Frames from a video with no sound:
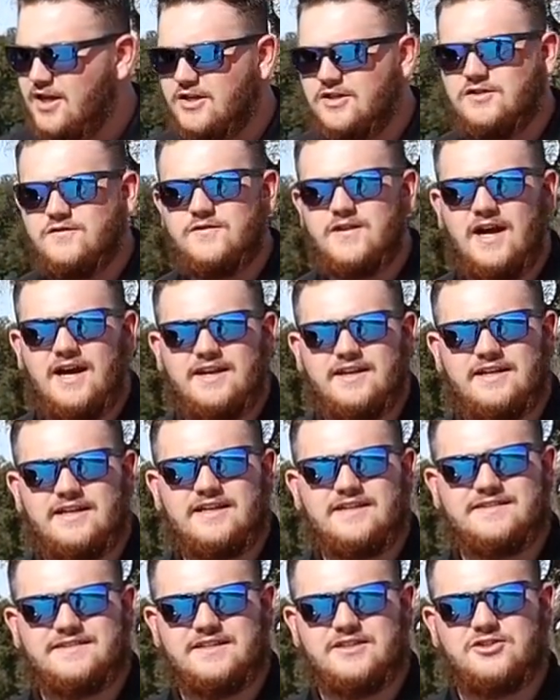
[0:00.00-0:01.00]
You've got an
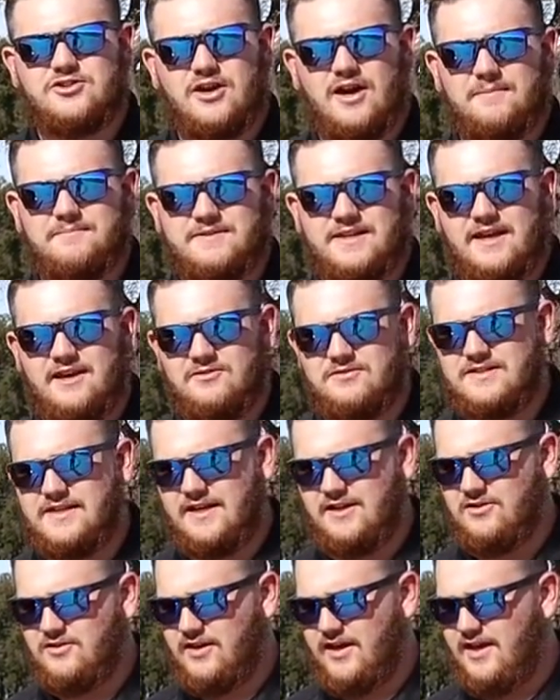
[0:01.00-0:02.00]
easy drop-down
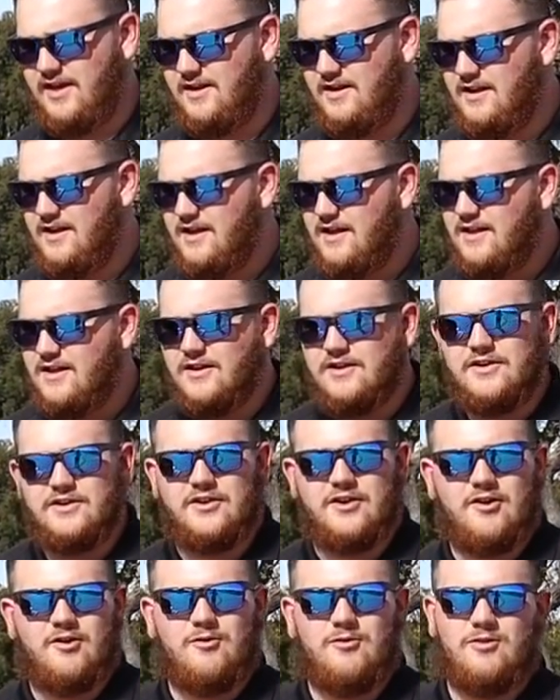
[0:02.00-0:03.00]
tailgate.
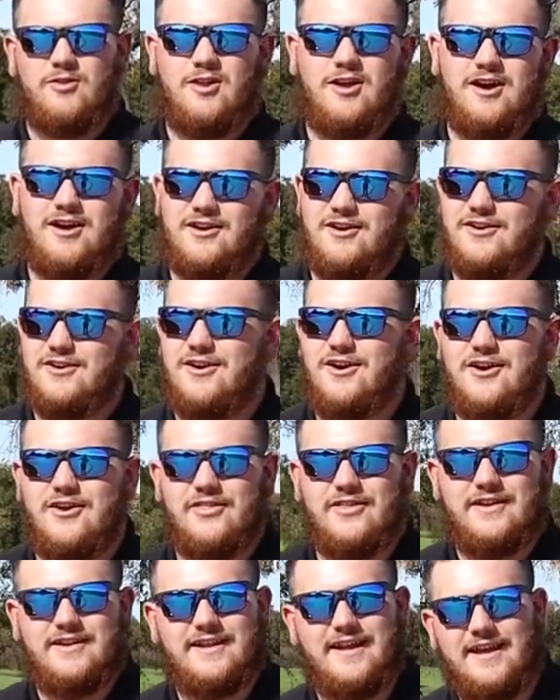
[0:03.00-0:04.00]
No longer are
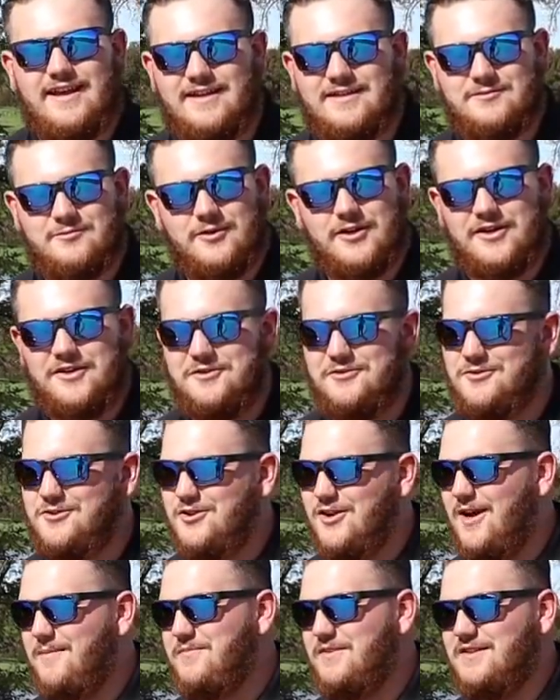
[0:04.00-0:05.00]
the days where you
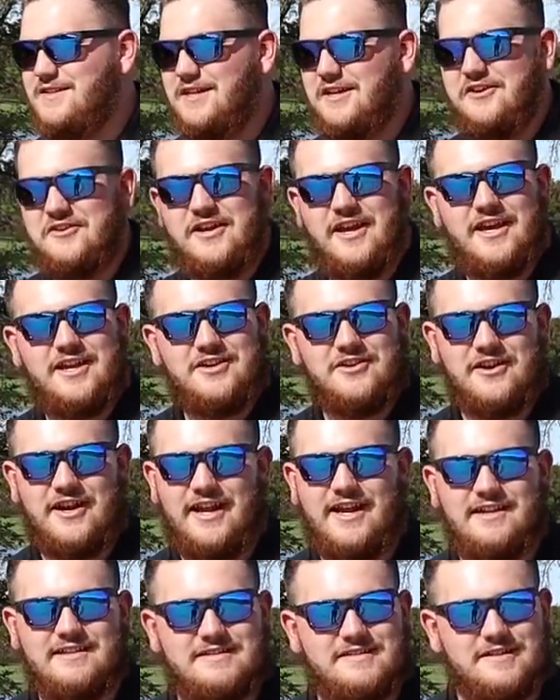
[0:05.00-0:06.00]
drop the tailgate, your
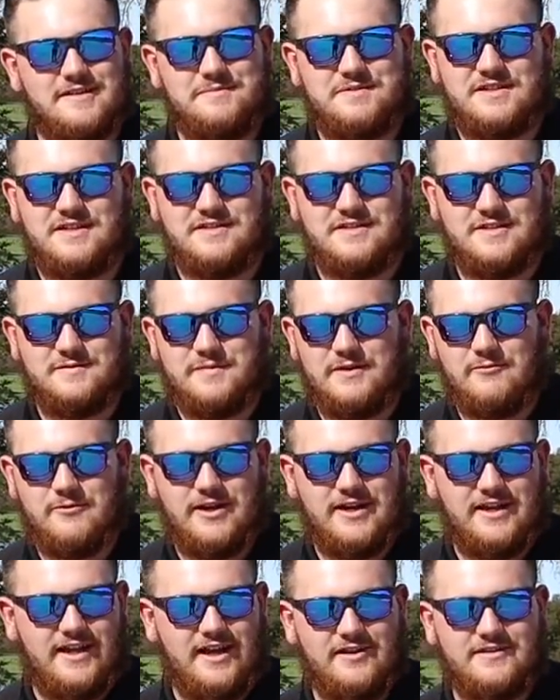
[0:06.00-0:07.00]
hand slips because it's been
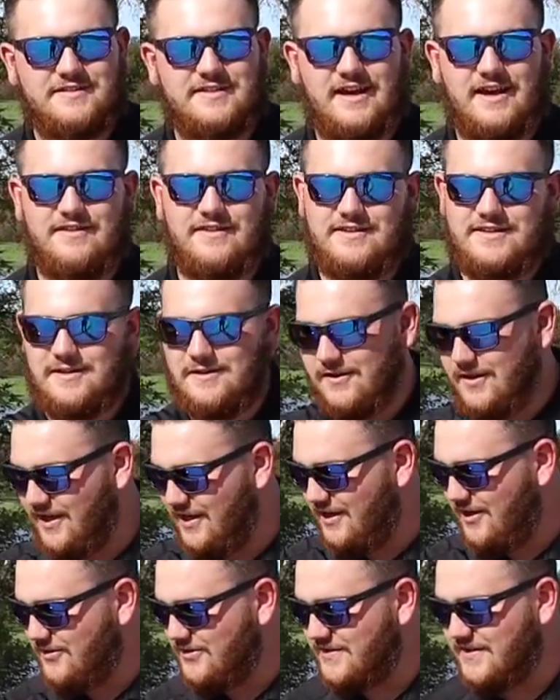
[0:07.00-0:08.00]
raining outside, the
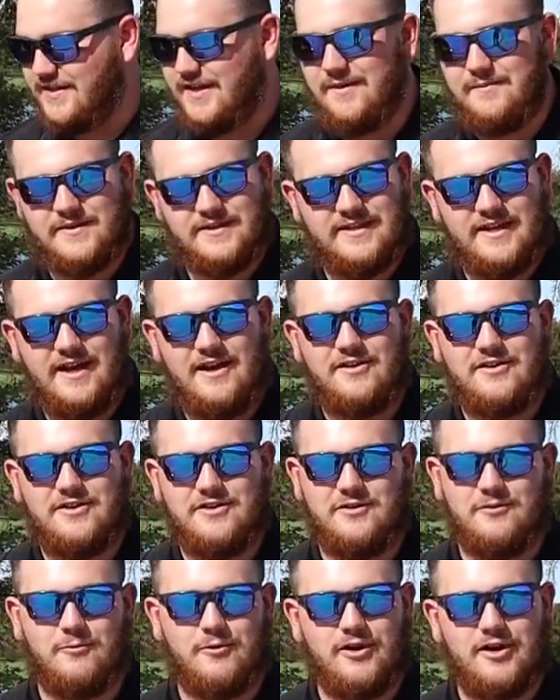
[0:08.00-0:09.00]
tailgate goes slamming down and
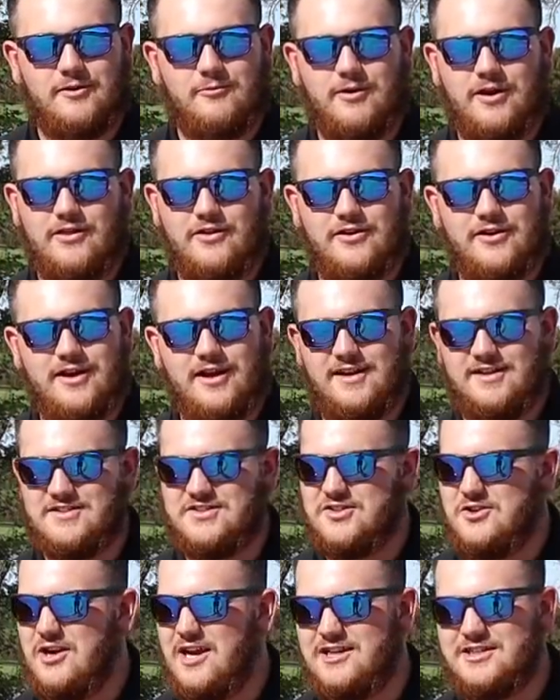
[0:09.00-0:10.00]
you're worried whether or not it
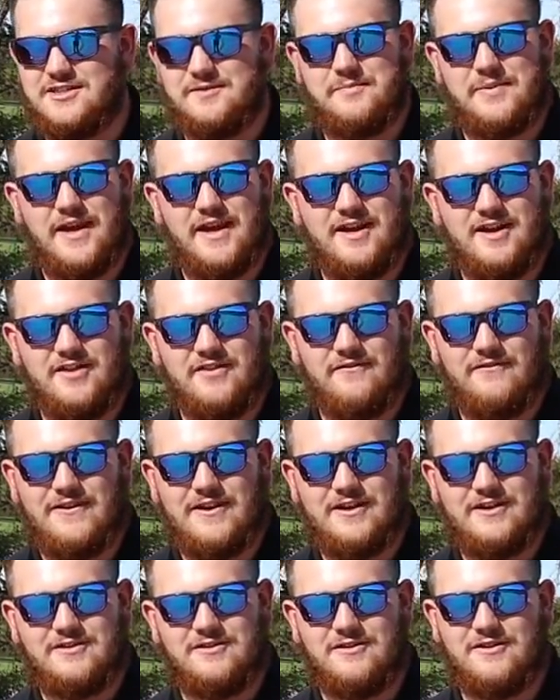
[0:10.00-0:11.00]
scratched the paint on the
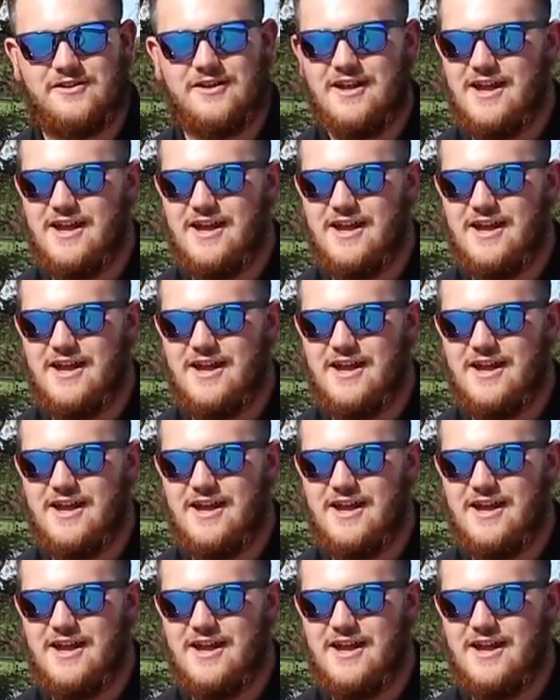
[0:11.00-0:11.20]
vehicle.